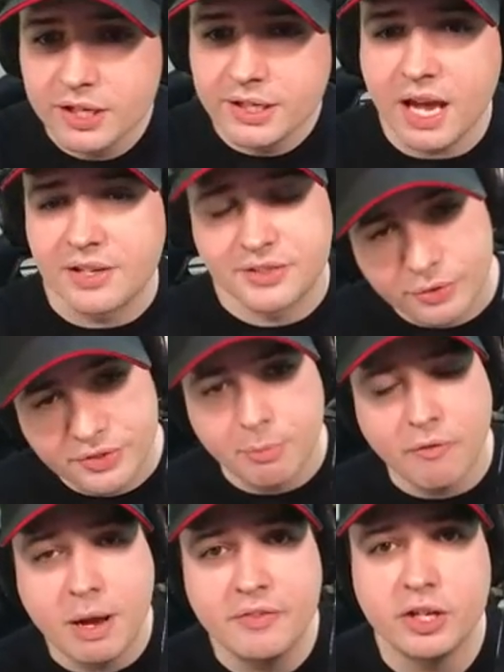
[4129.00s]
yeah, so some
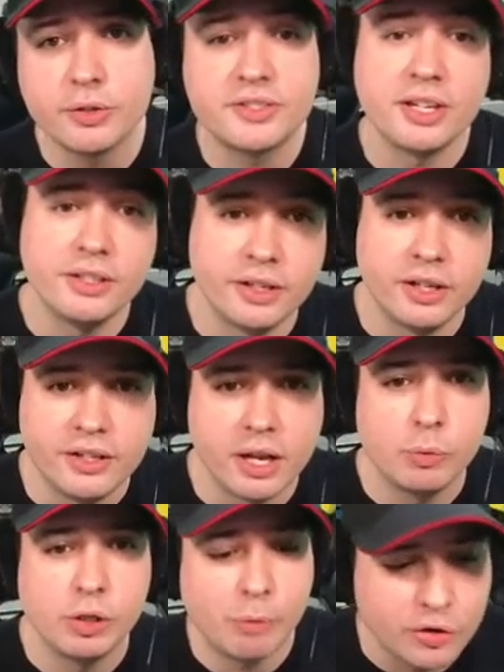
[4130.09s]
of my videos, and there
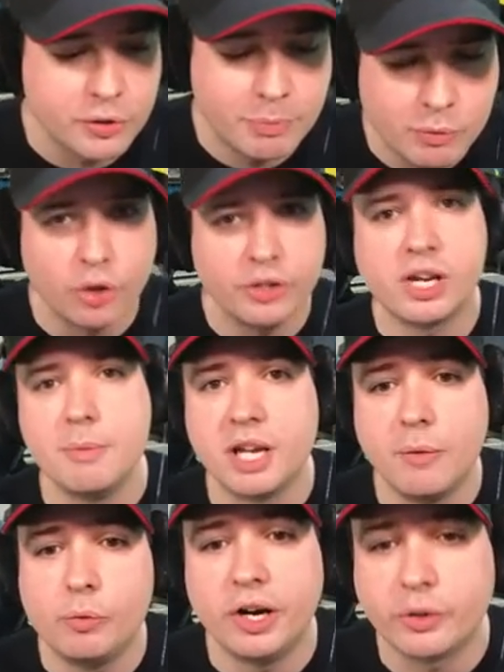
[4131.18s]
will also be one coming
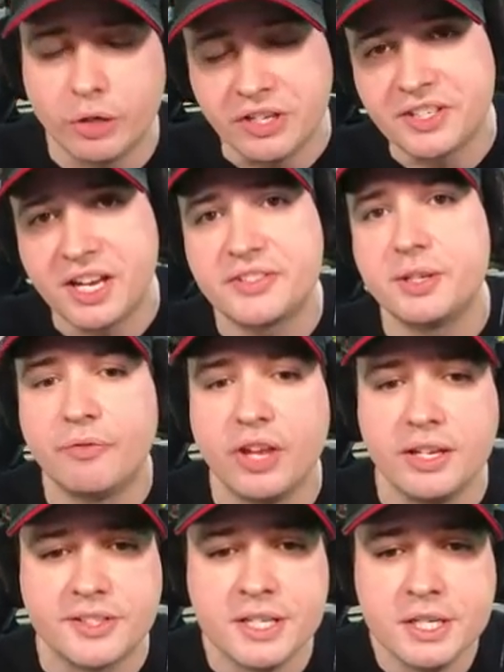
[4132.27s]
up where I criticize some
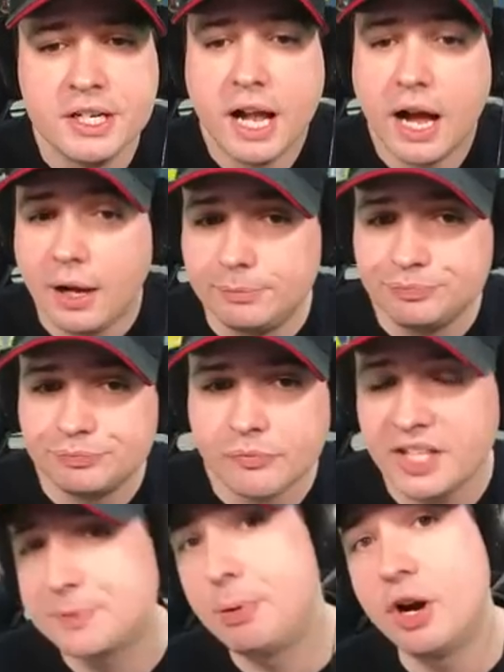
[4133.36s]
things.
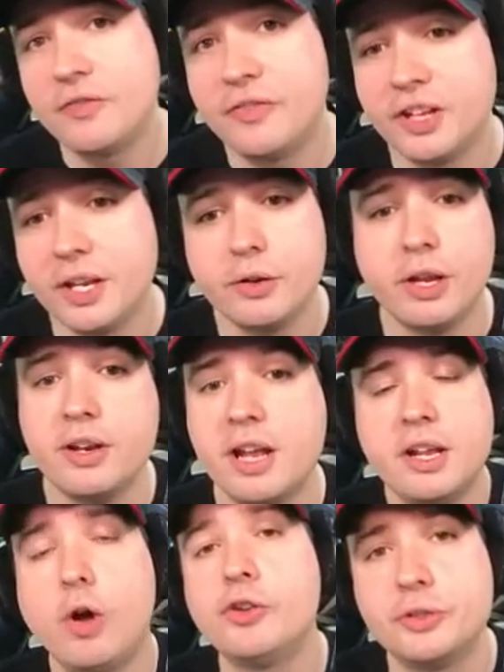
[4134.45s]
It's part of it, and
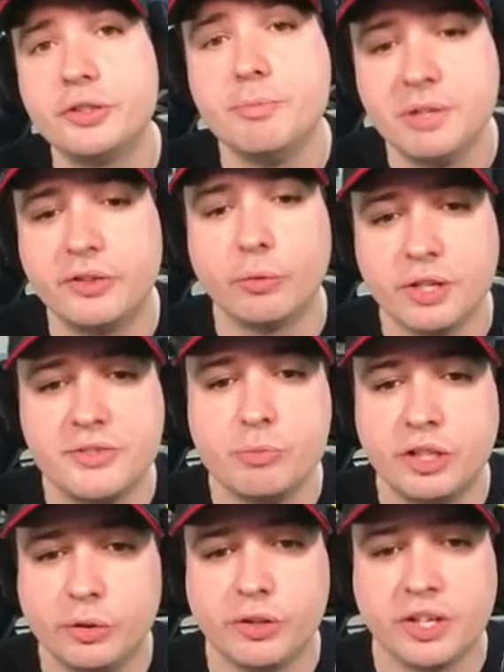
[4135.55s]
it also the reason
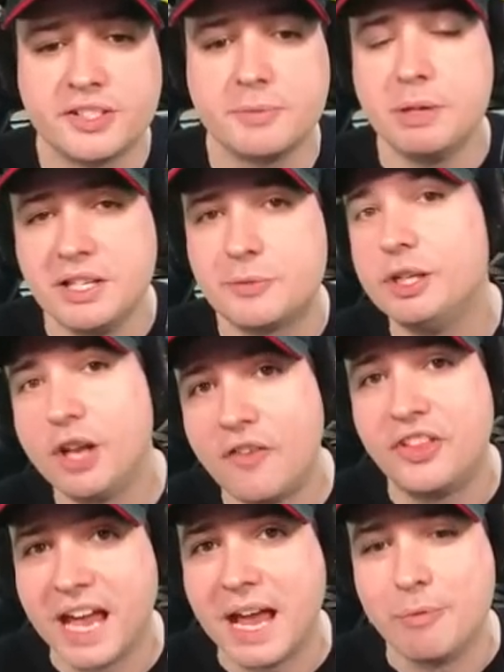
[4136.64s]
we do this means we love
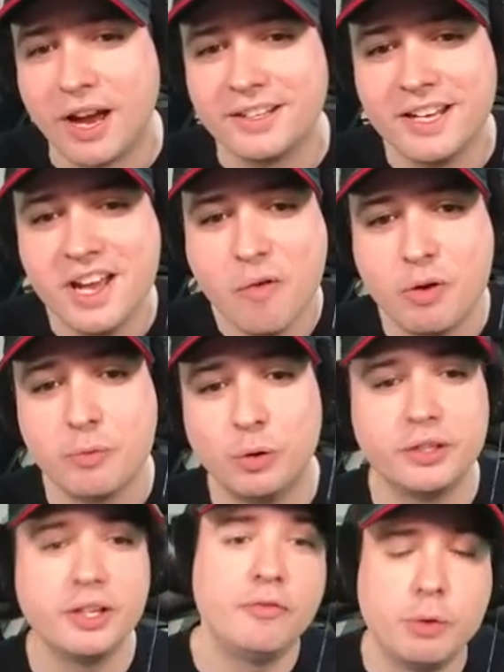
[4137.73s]
the game, right? We
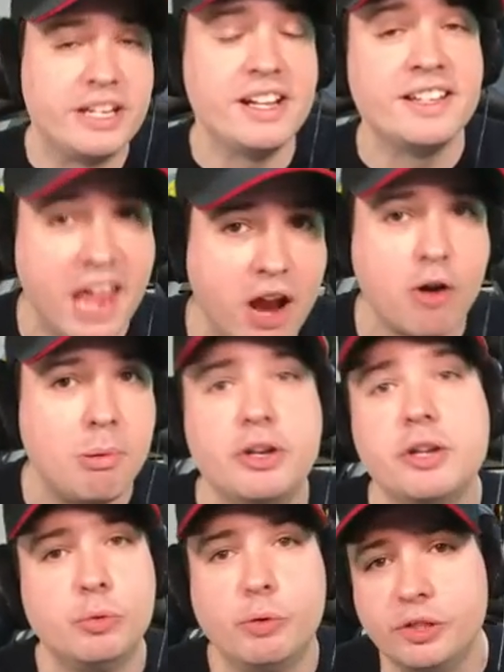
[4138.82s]
would, if we didn't care about it, we